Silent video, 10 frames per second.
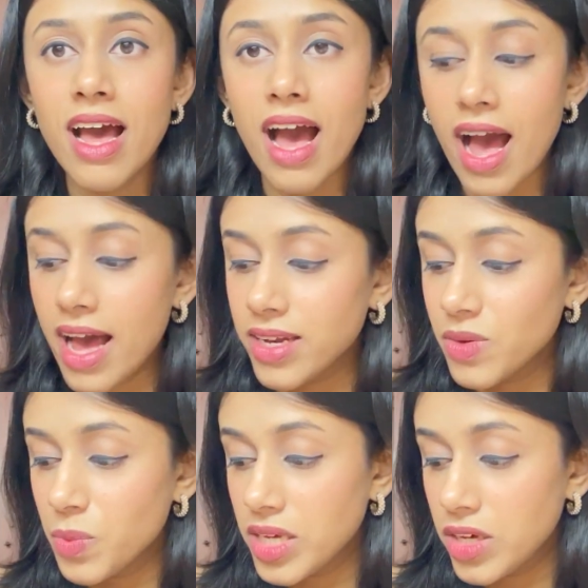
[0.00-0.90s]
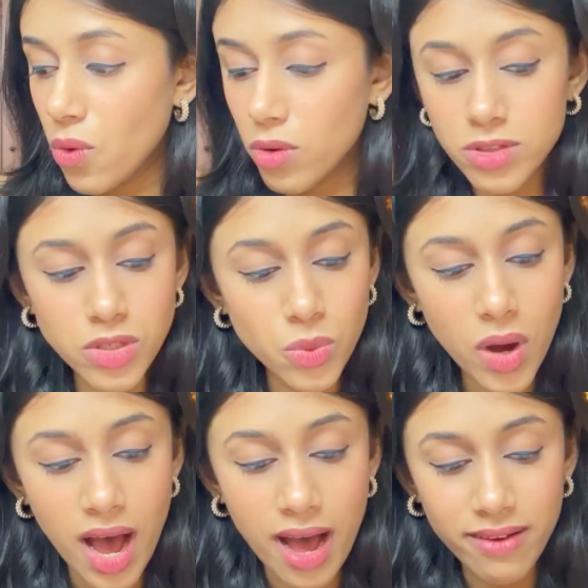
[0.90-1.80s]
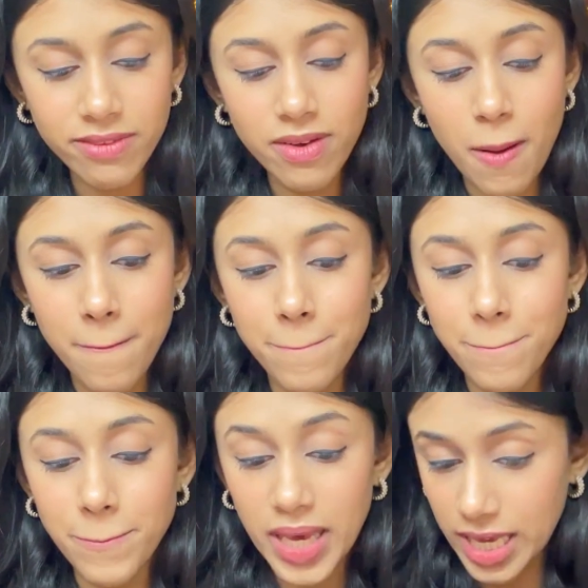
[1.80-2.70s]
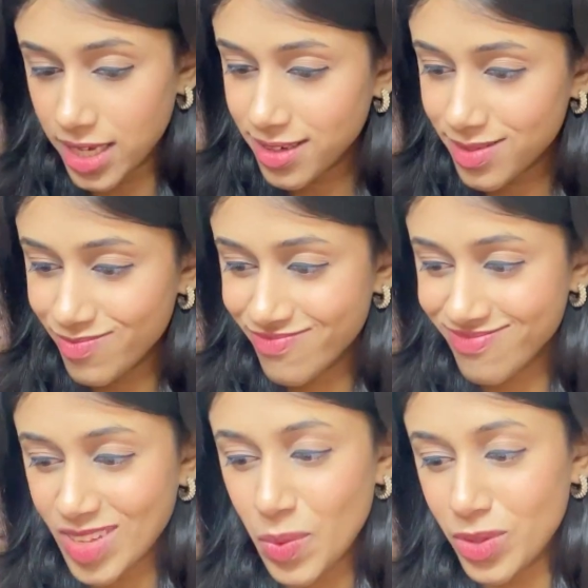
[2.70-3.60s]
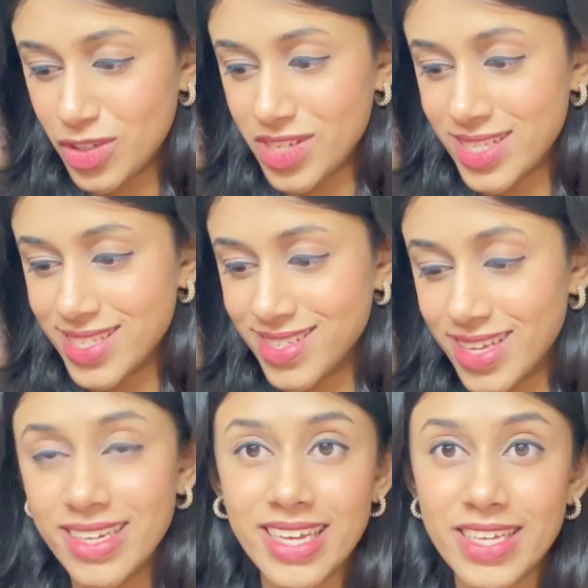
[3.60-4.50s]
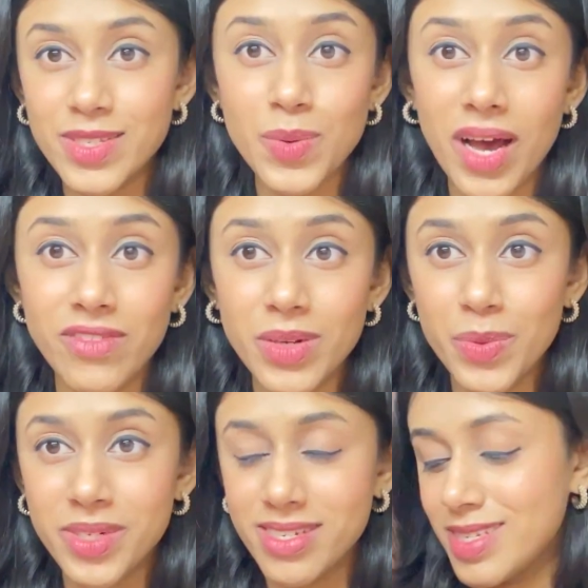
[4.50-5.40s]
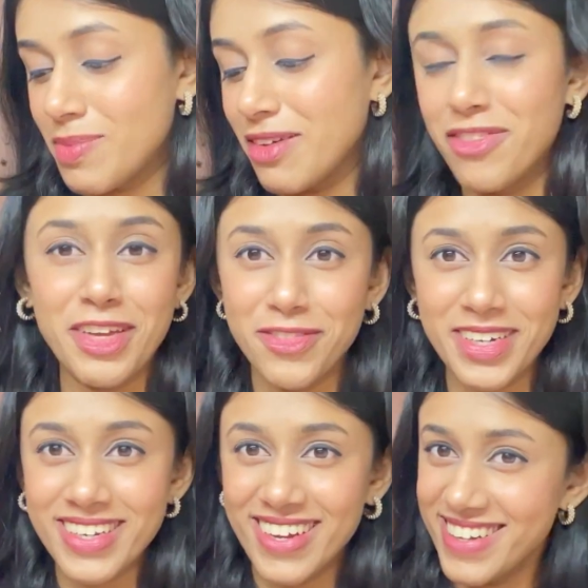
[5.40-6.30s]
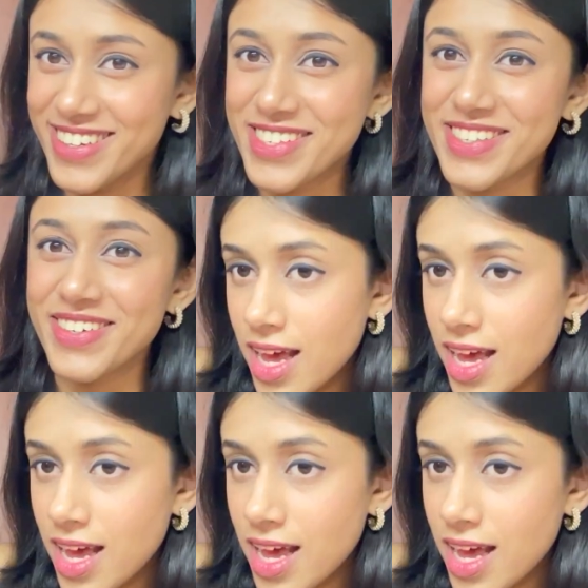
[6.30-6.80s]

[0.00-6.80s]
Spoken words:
and we also have pink, which is, in case you haven't noticed, my favorite color. So,